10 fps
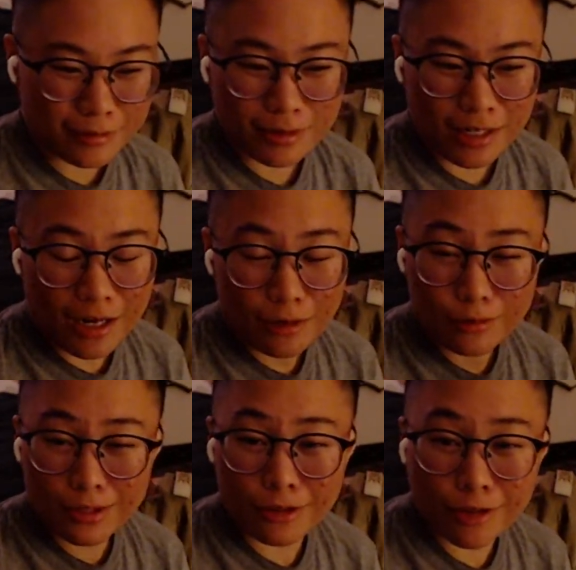I
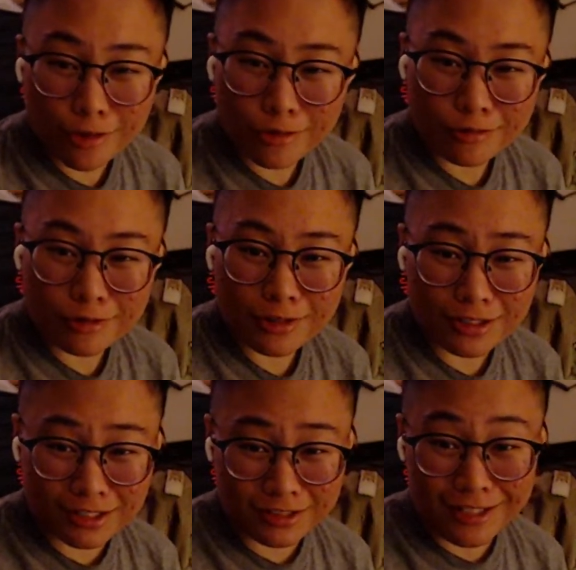wouldn't know
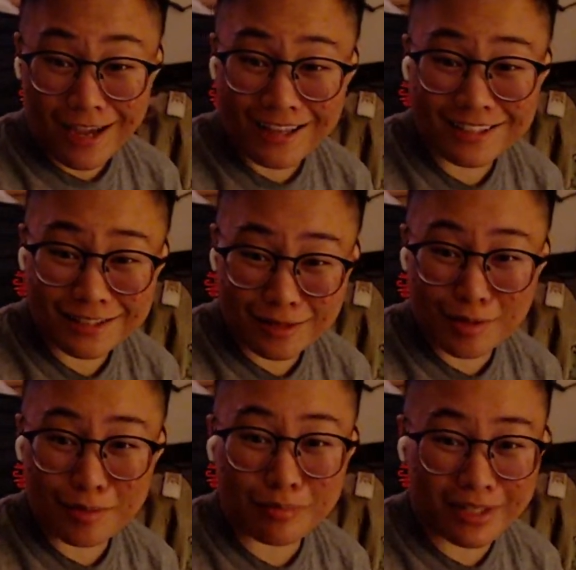unless I ask,
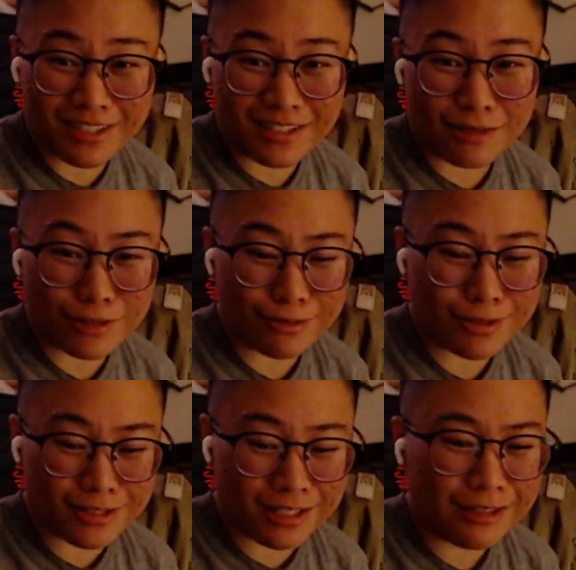but at the same time,
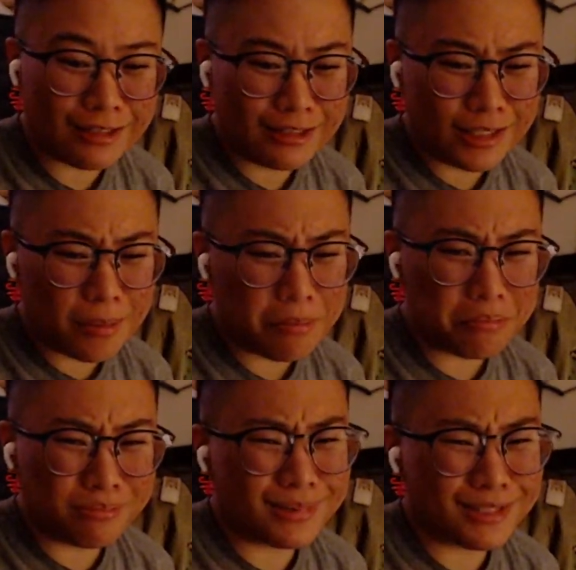just like,
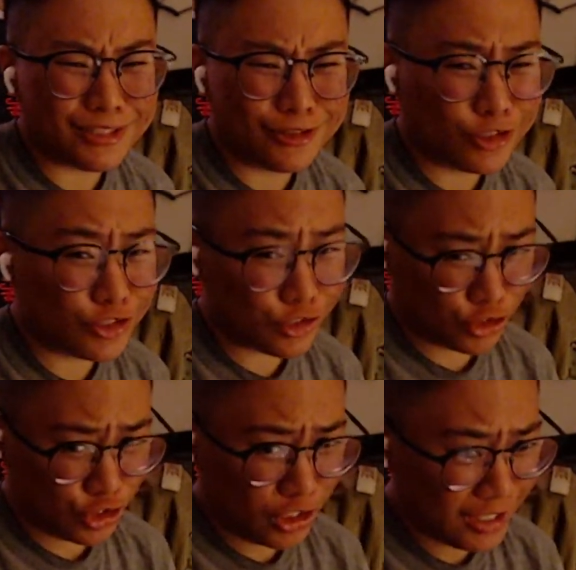but
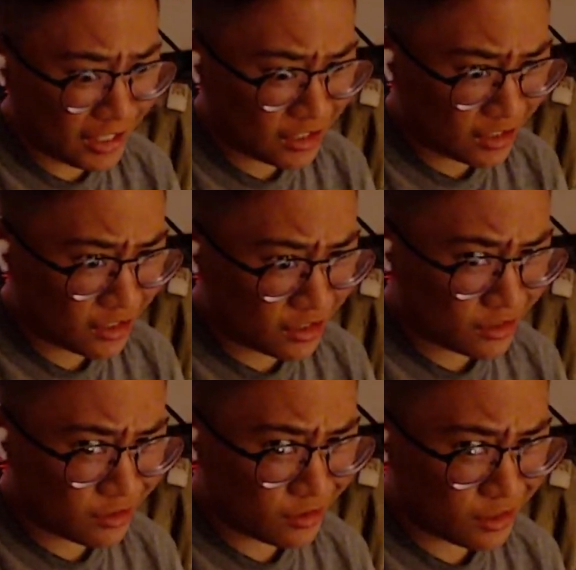should
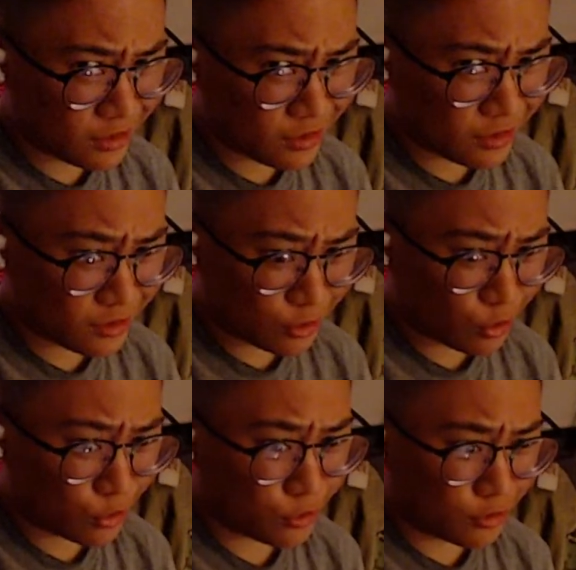I
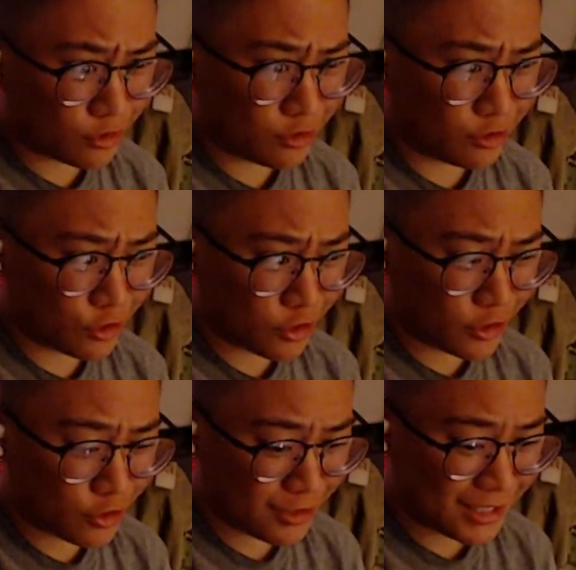ask, or should I
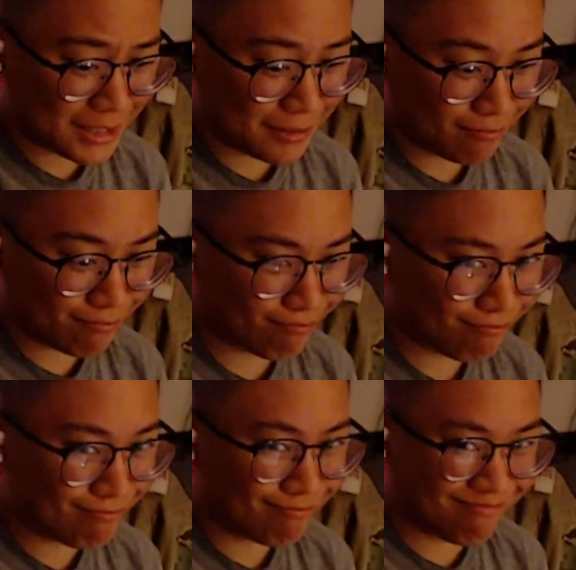just like
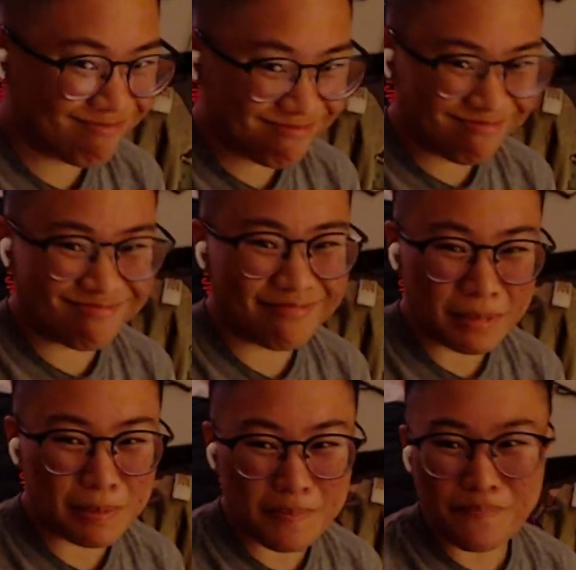
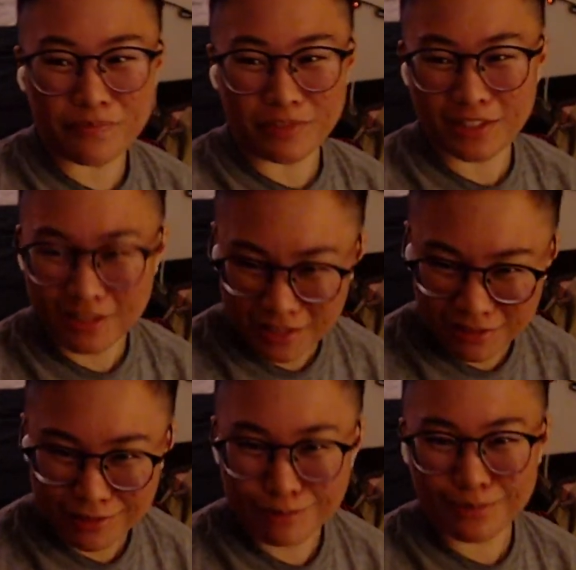just
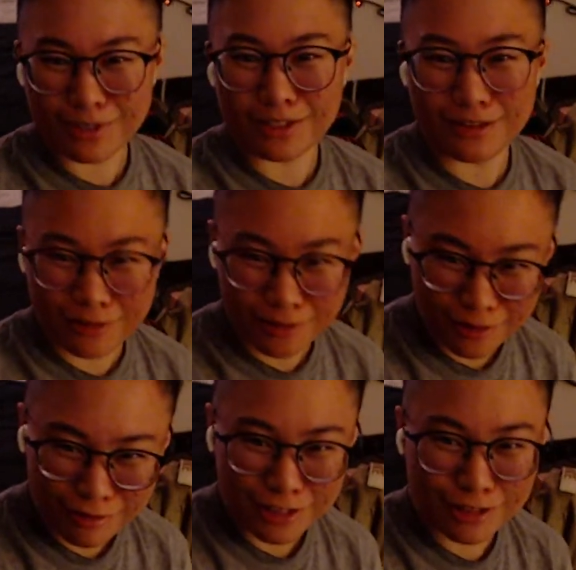leave them be until they
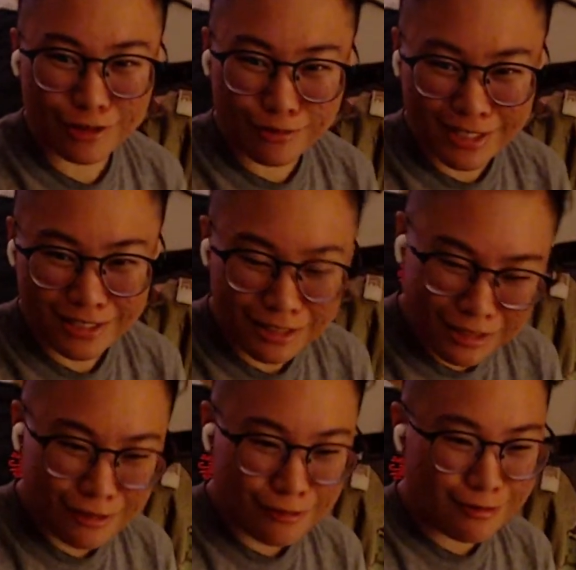reach out to me,
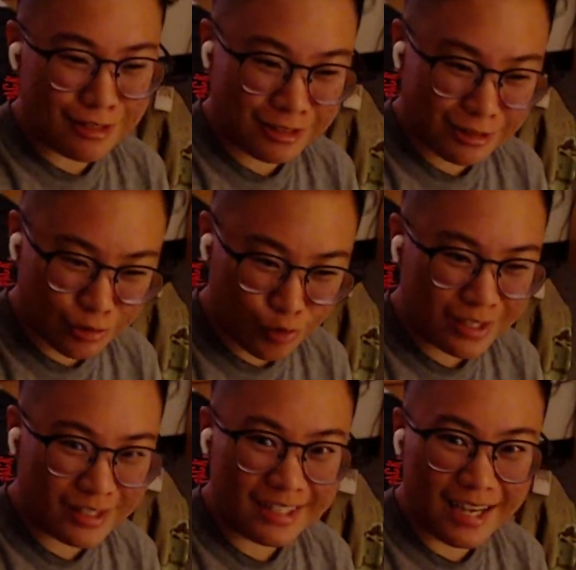which
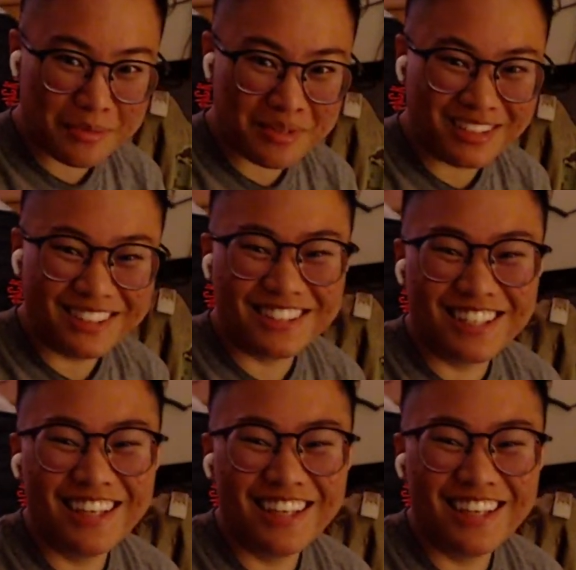really happens.